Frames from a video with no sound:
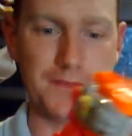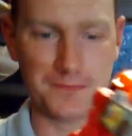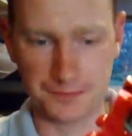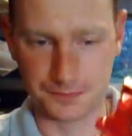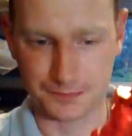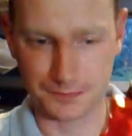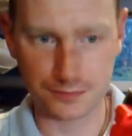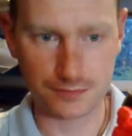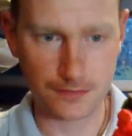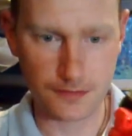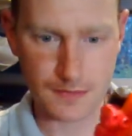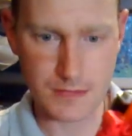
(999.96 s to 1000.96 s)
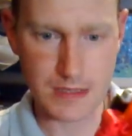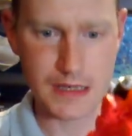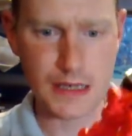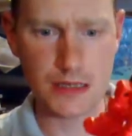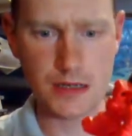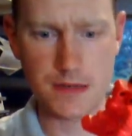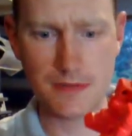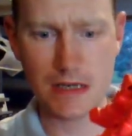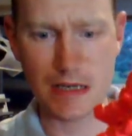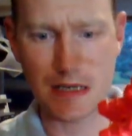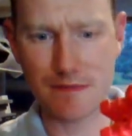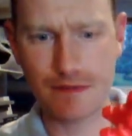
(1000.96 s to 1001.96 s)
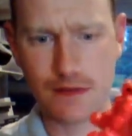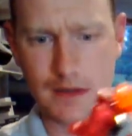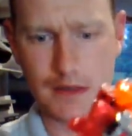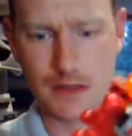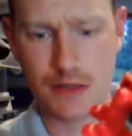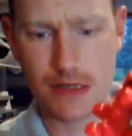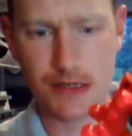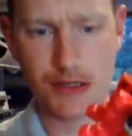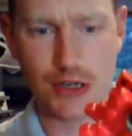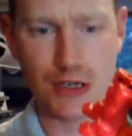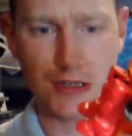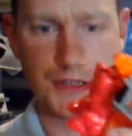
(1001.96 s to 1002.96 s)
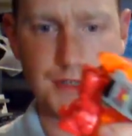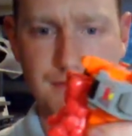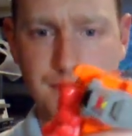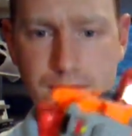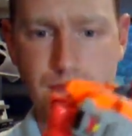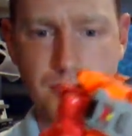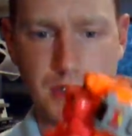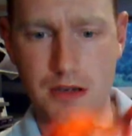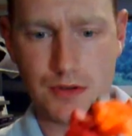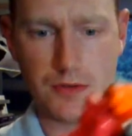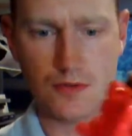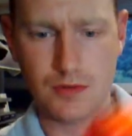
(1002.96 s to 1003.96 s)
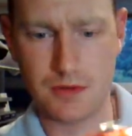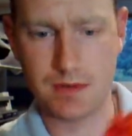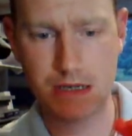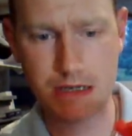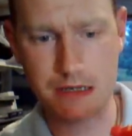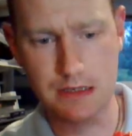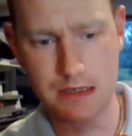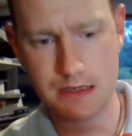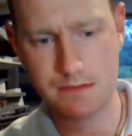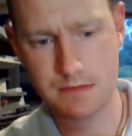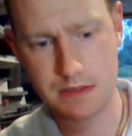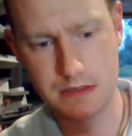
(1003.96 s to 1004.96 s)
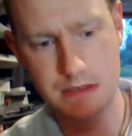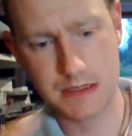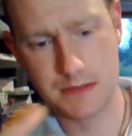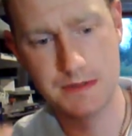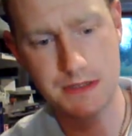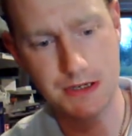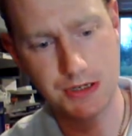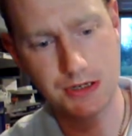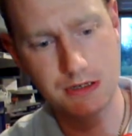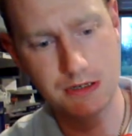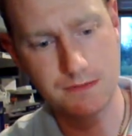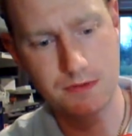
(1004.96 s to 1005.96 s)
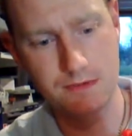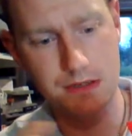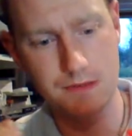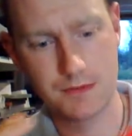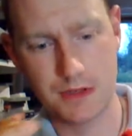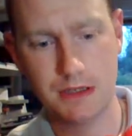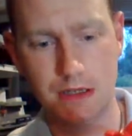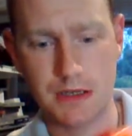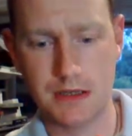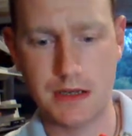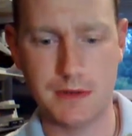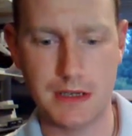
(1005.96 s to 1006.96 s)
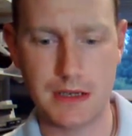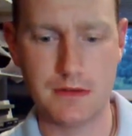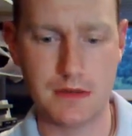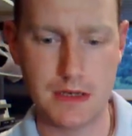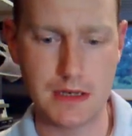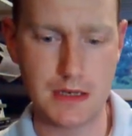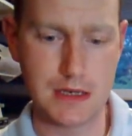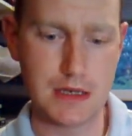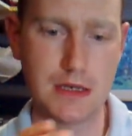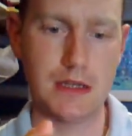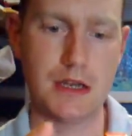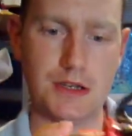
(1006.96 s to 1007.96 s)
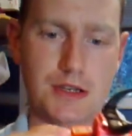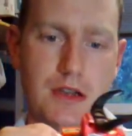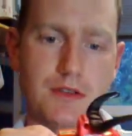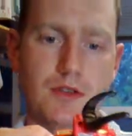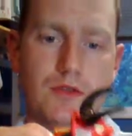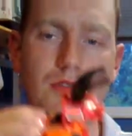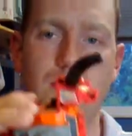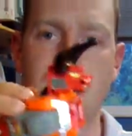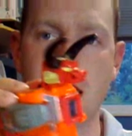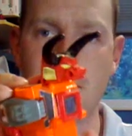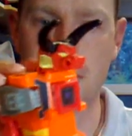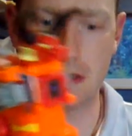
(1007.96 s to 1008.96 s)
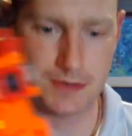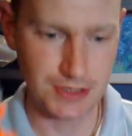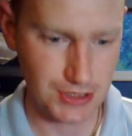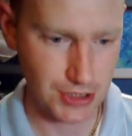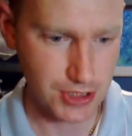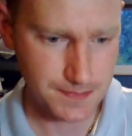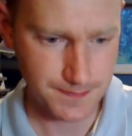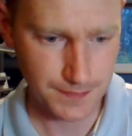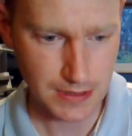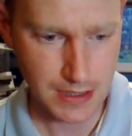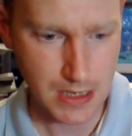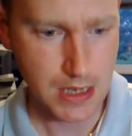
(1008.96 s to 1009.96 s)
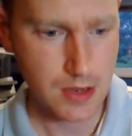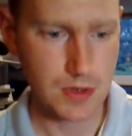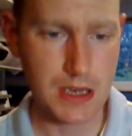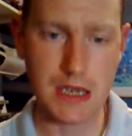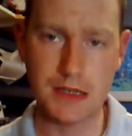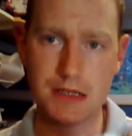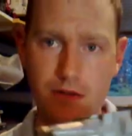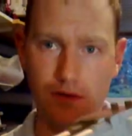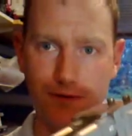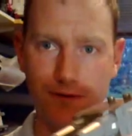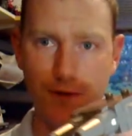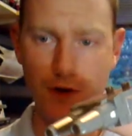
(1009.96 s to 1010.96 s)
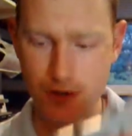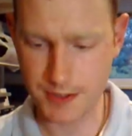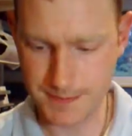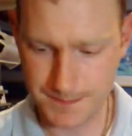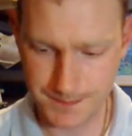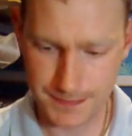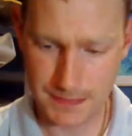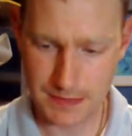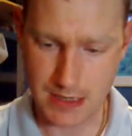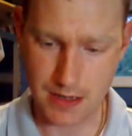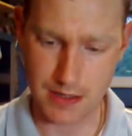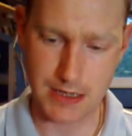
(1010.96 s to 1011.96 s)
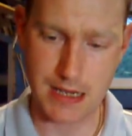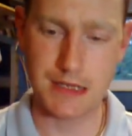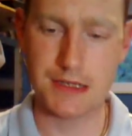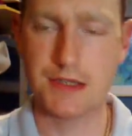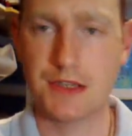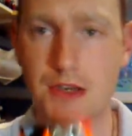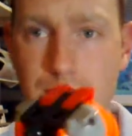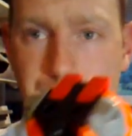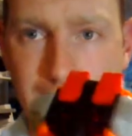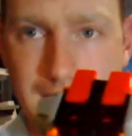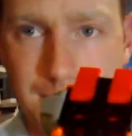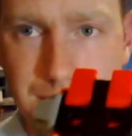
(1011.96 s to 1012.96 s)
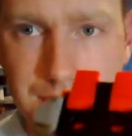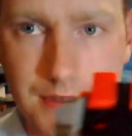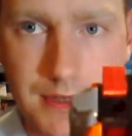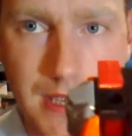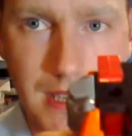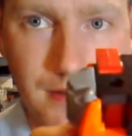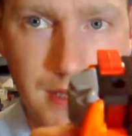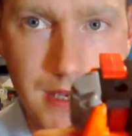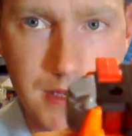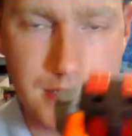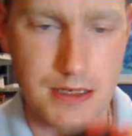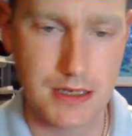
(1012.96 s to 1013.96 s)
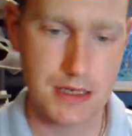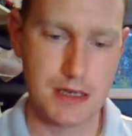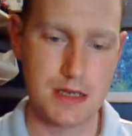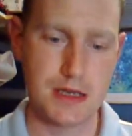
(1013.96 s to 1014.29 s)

that. And now then, I believe this just goes all the way up into position. It probably isn't one I'm going to go. There we go. That just goes all the way up into position. We get his little foot. Now then, he has 2 tabs down there.